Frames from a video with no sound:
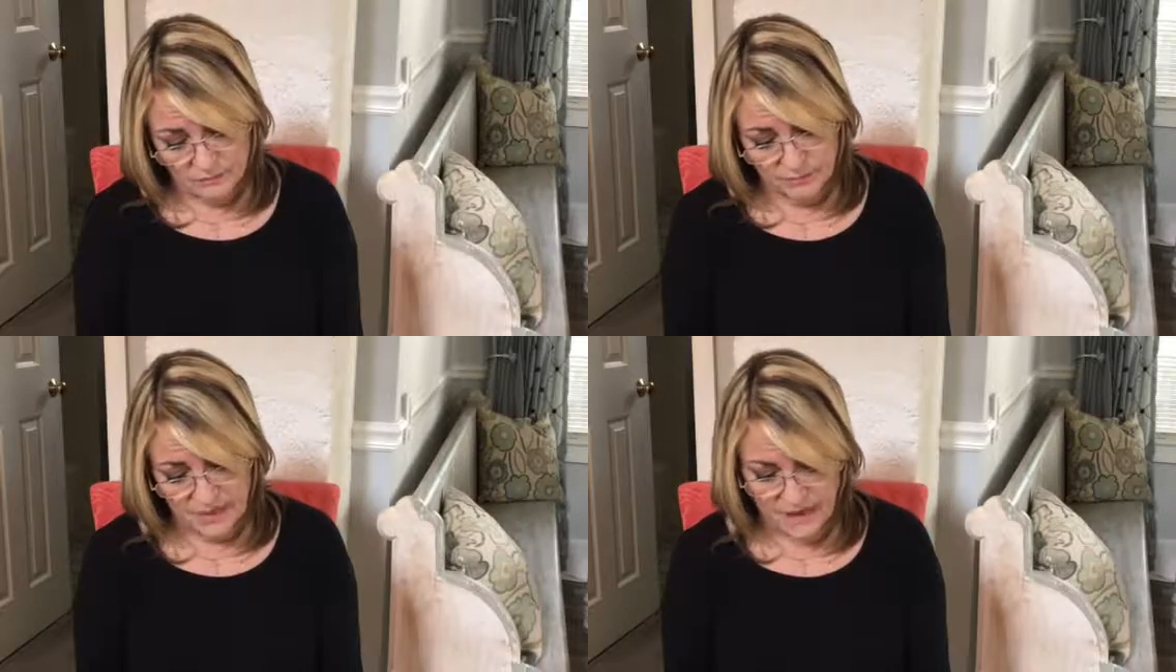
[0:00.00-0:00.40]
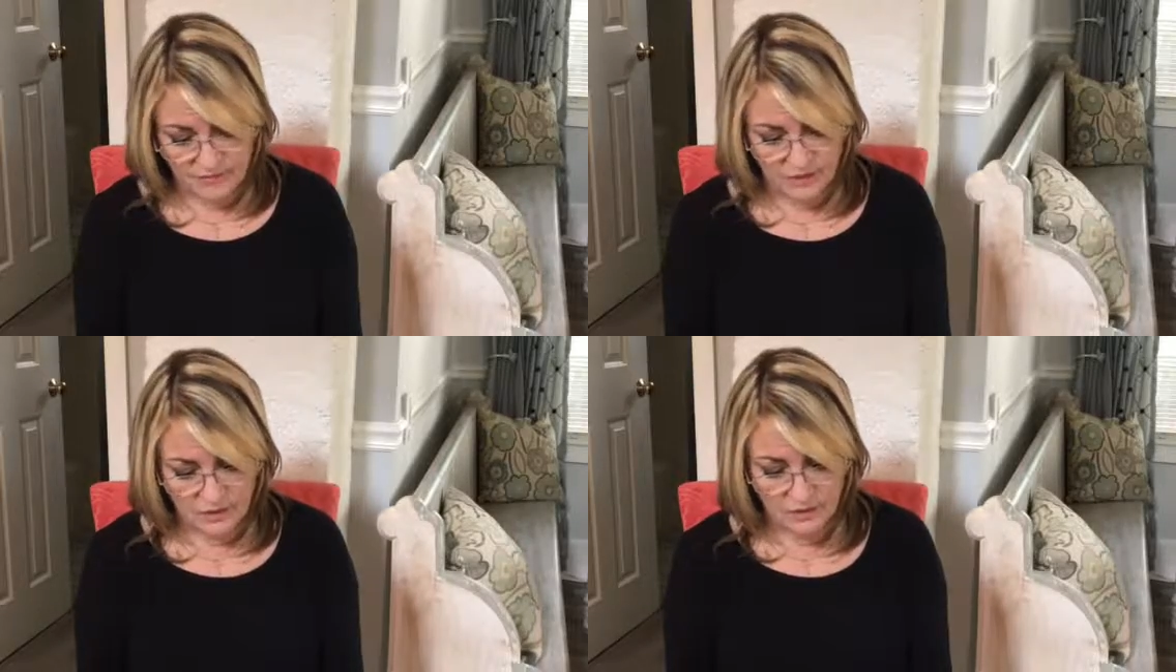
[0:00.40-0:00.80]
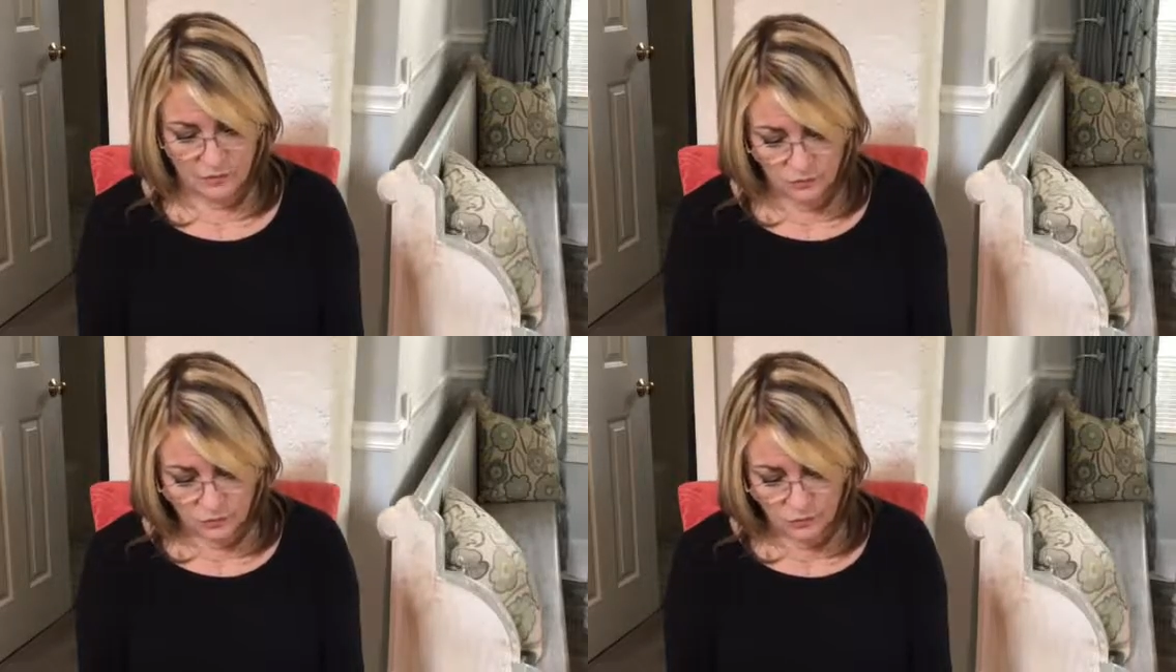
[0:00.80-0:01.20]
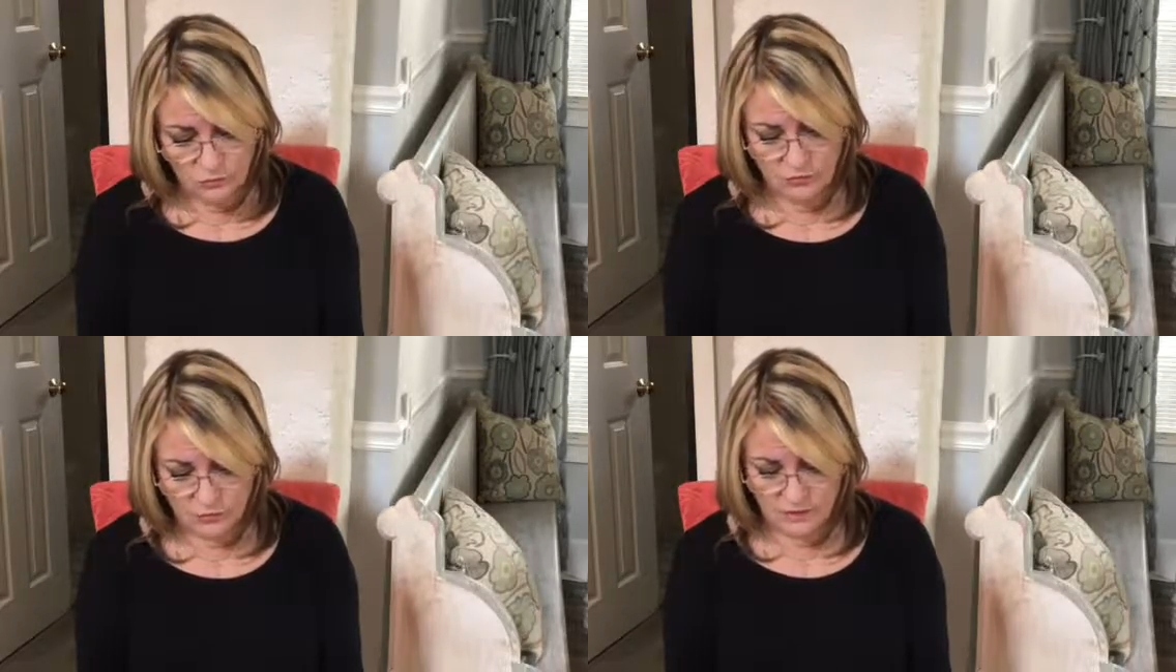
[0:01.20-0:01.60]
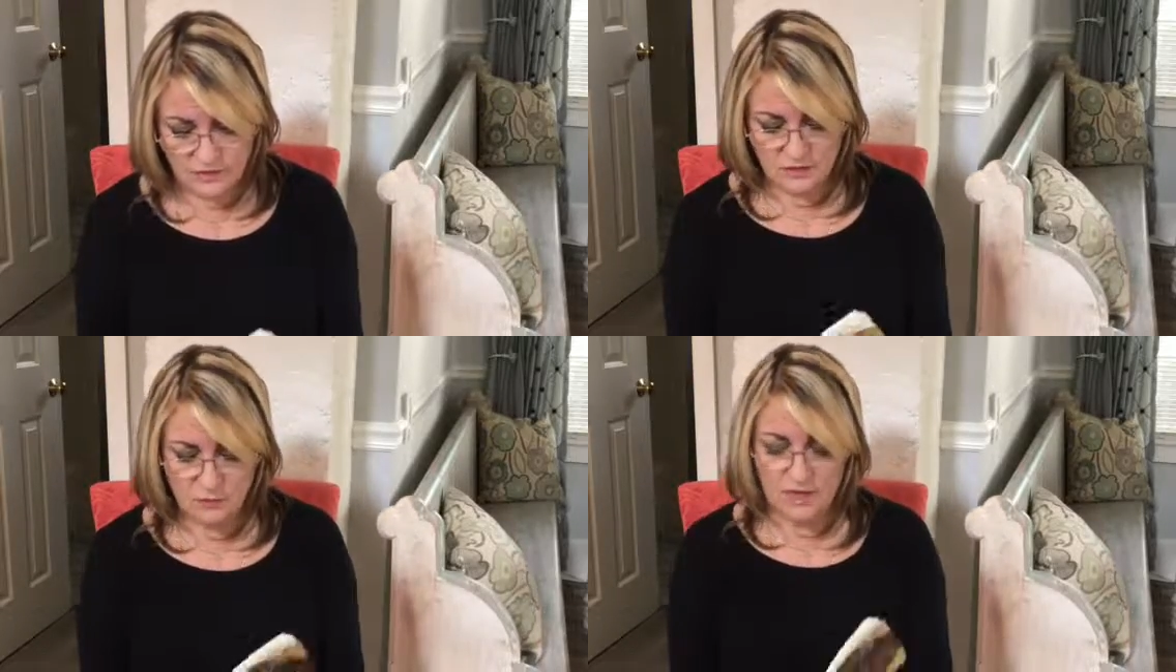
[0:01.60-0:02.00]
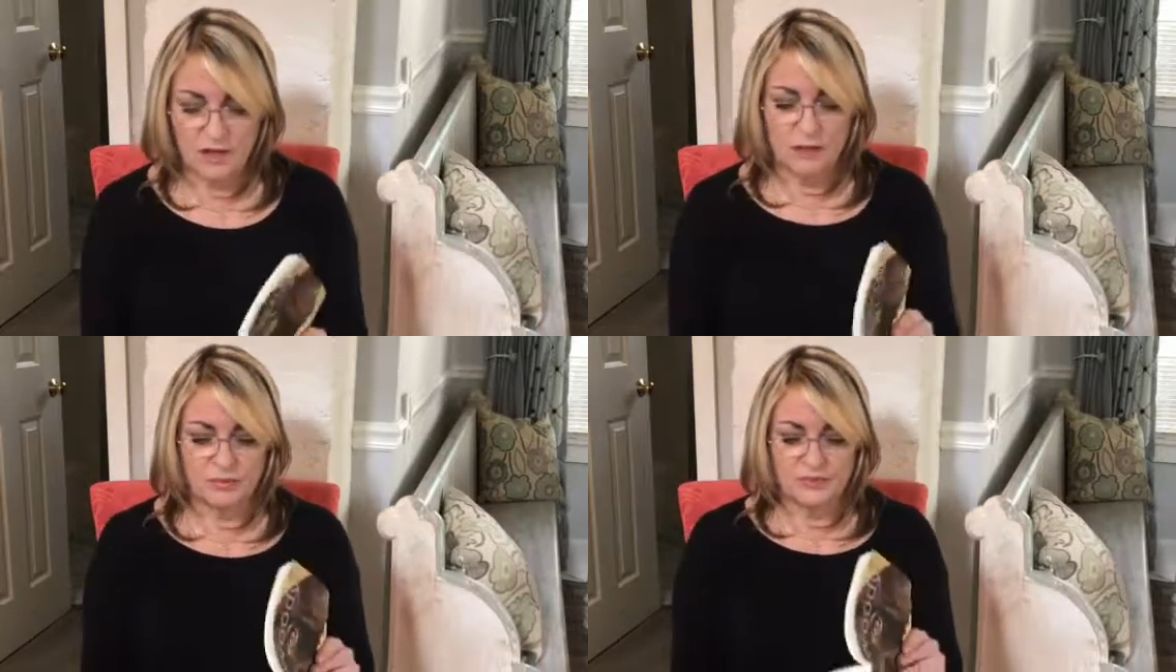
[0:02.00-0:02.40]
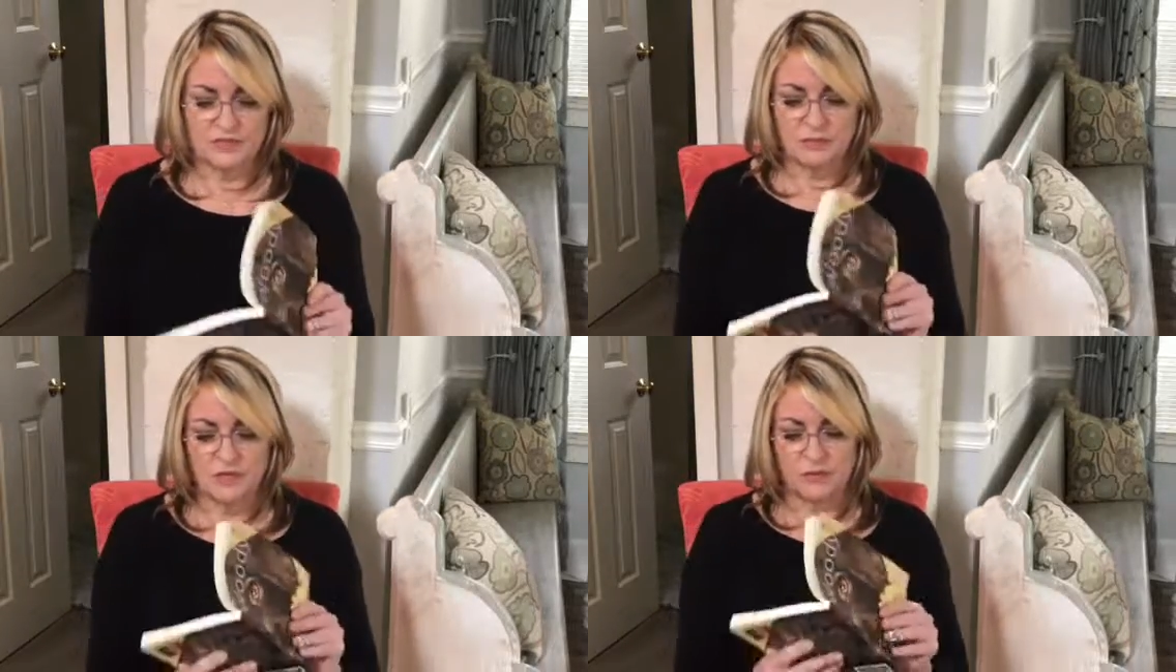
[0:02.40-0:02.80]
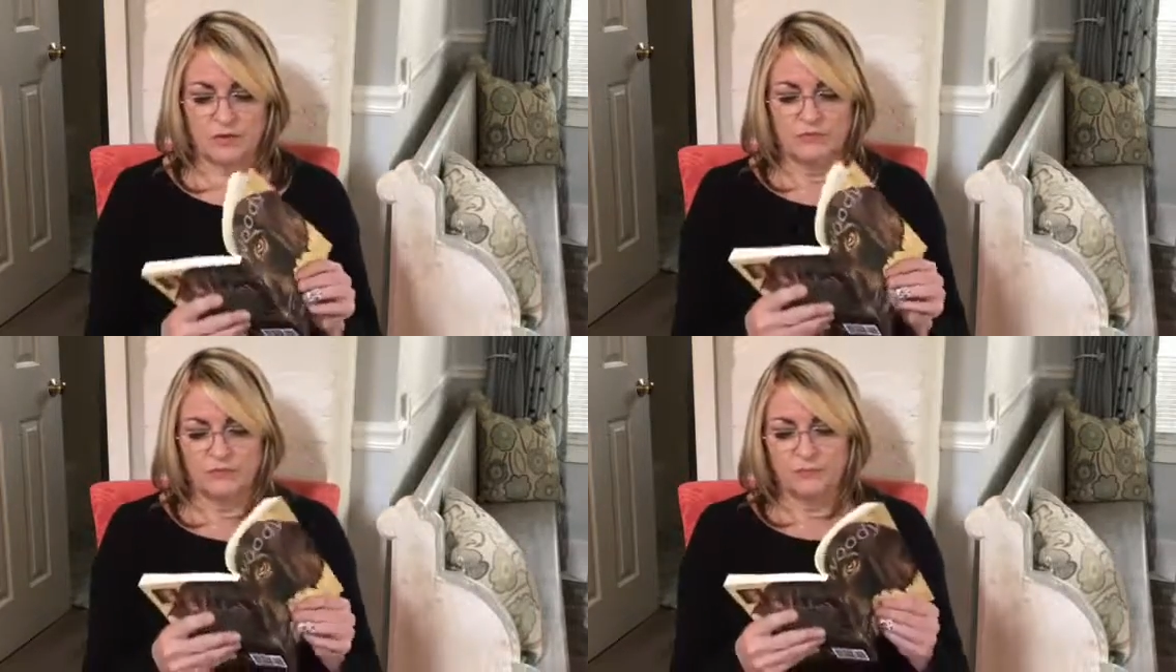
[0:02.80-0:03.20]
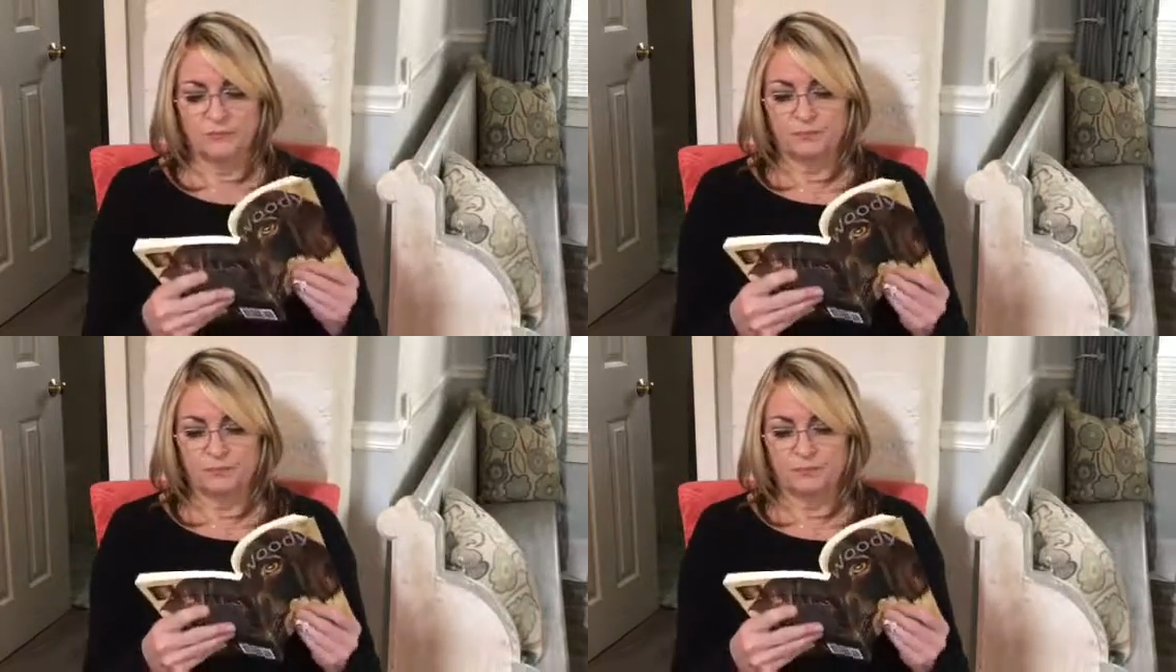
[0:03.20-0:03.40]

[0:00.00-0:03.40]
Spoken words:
but having a new focus would help ease my grief.